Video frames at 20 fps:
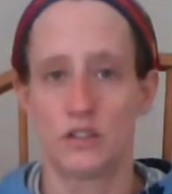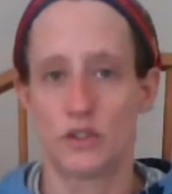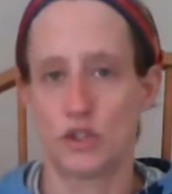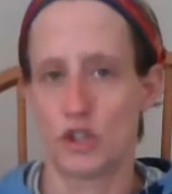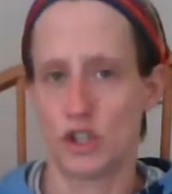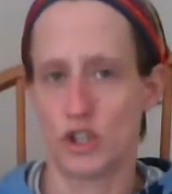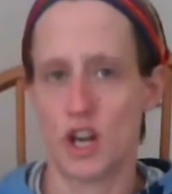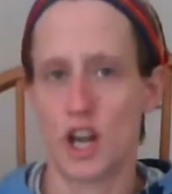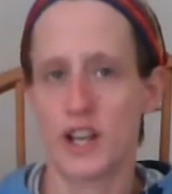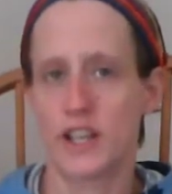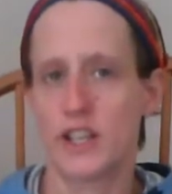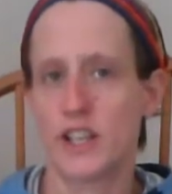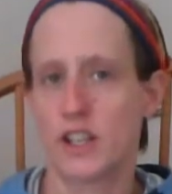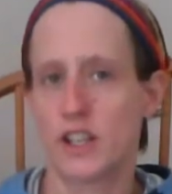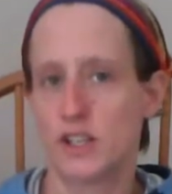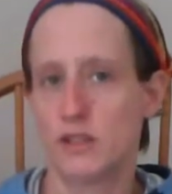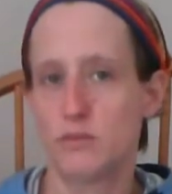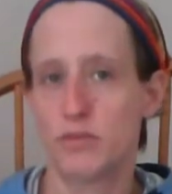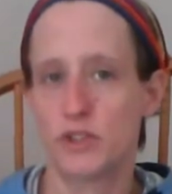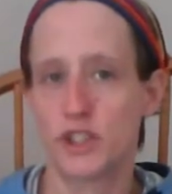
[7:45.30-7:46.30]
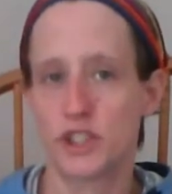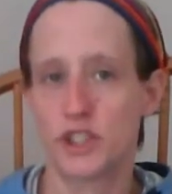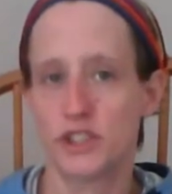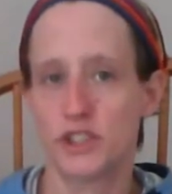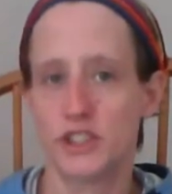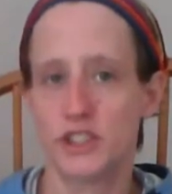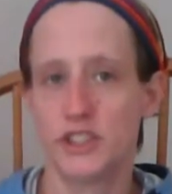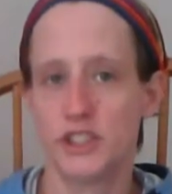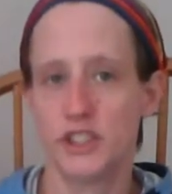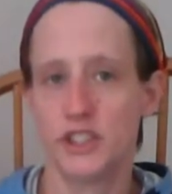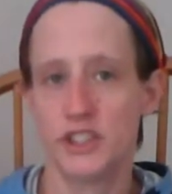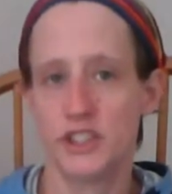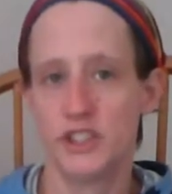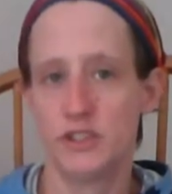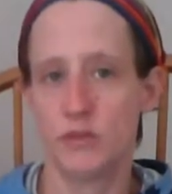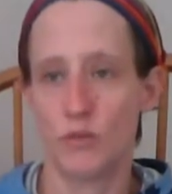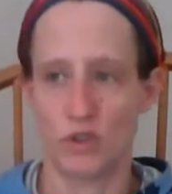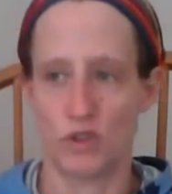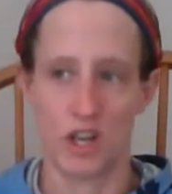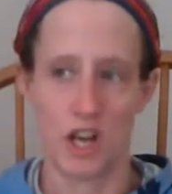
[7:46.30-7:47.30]
could I kill a
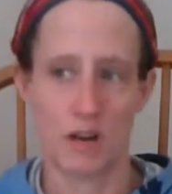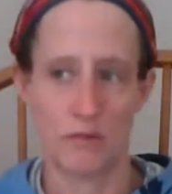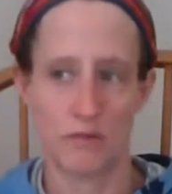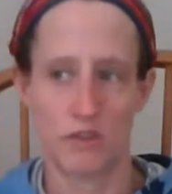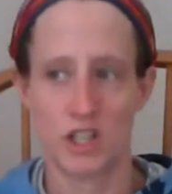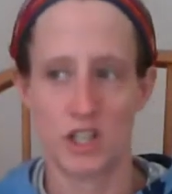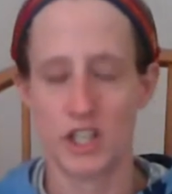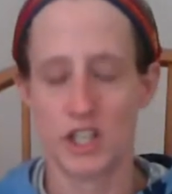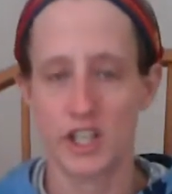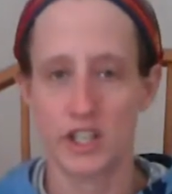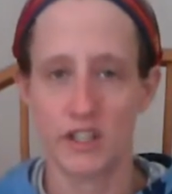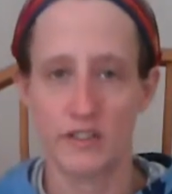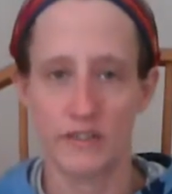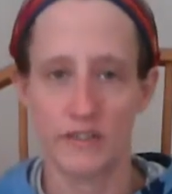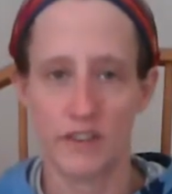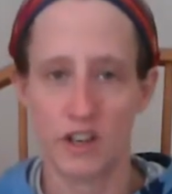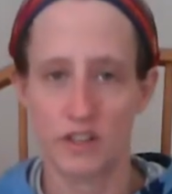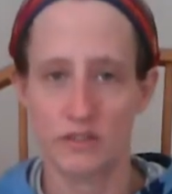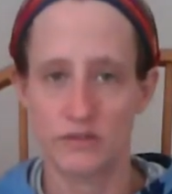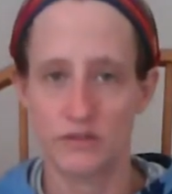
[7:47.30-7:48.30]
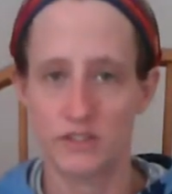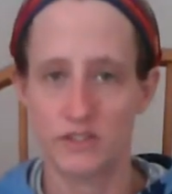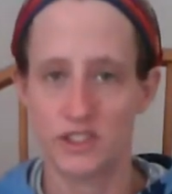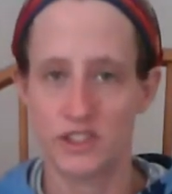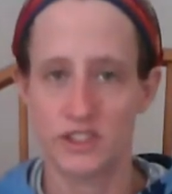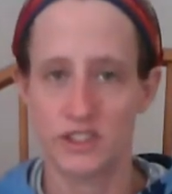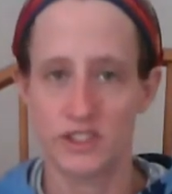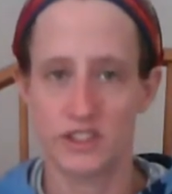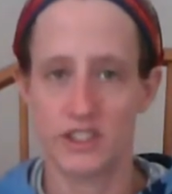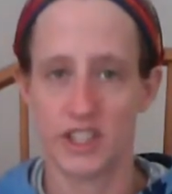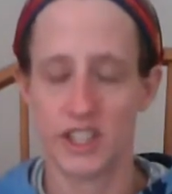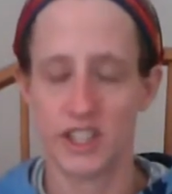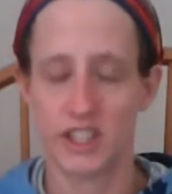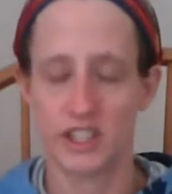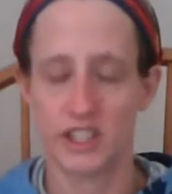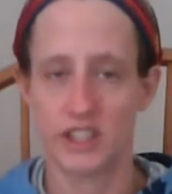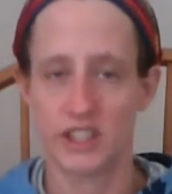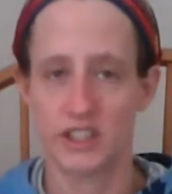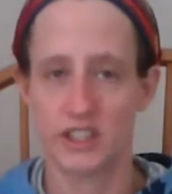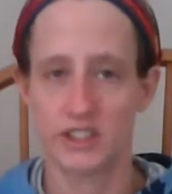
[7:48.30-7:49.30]
person? Would I want to get involved with
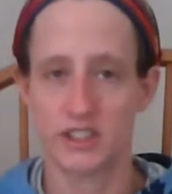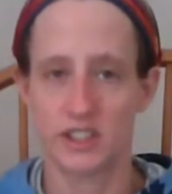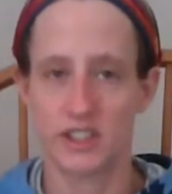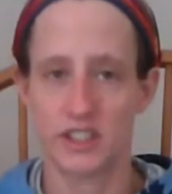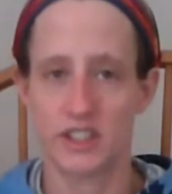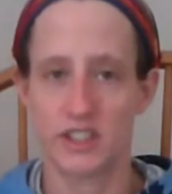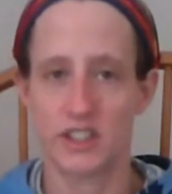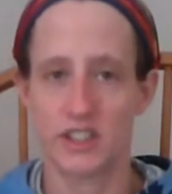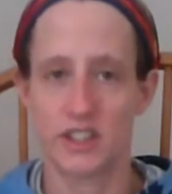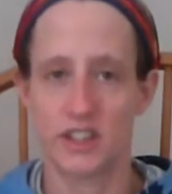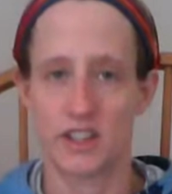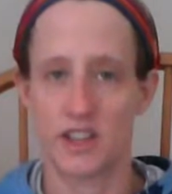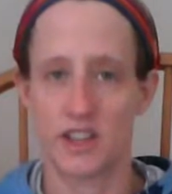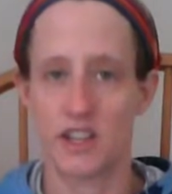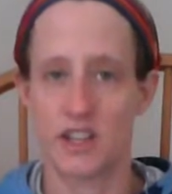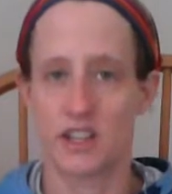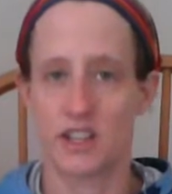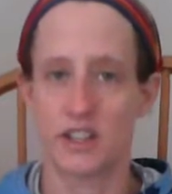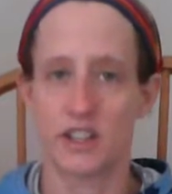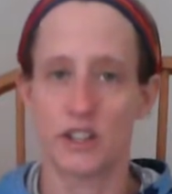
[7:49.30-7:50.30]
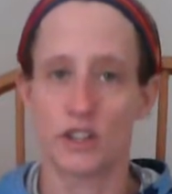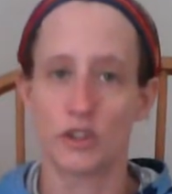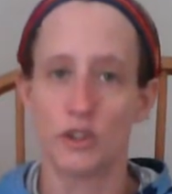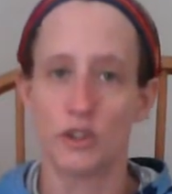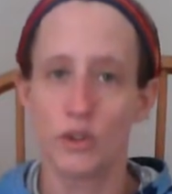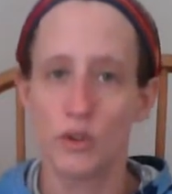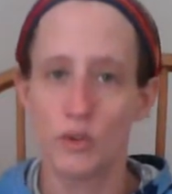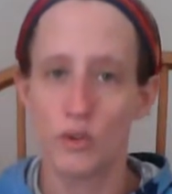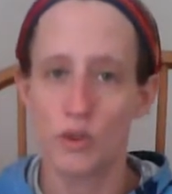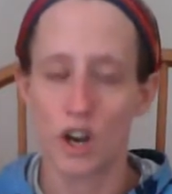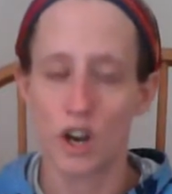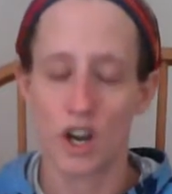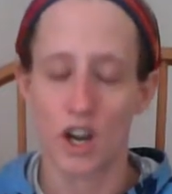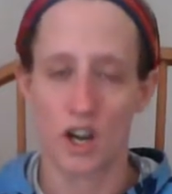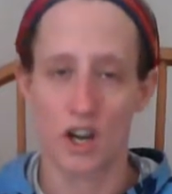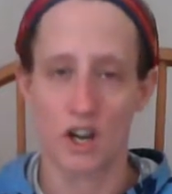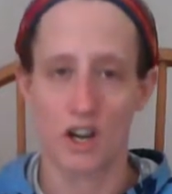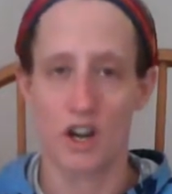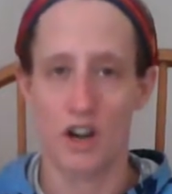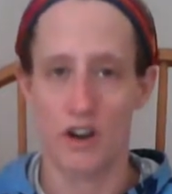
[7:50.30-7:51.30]
Satanists? Like, the
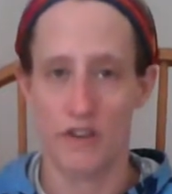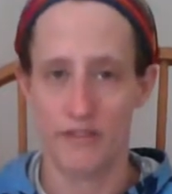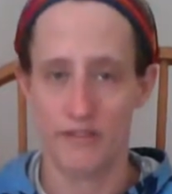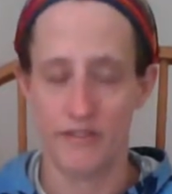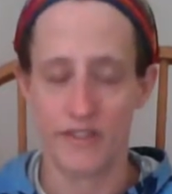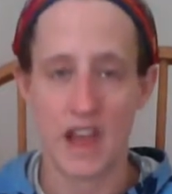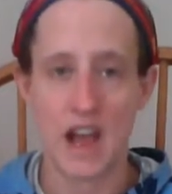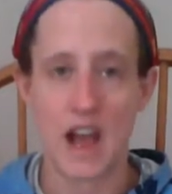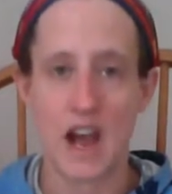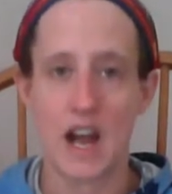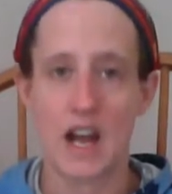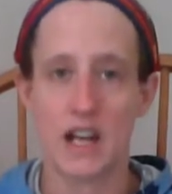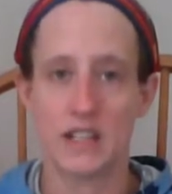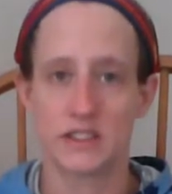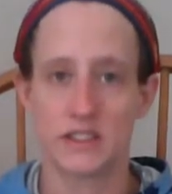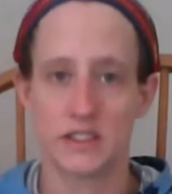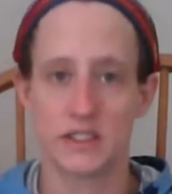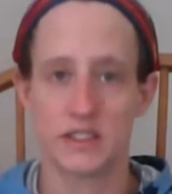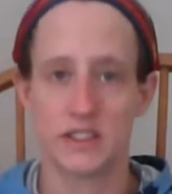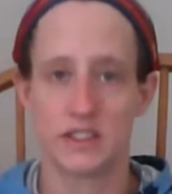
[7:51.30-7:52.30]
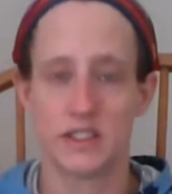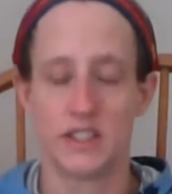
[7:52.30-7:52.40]
allure of that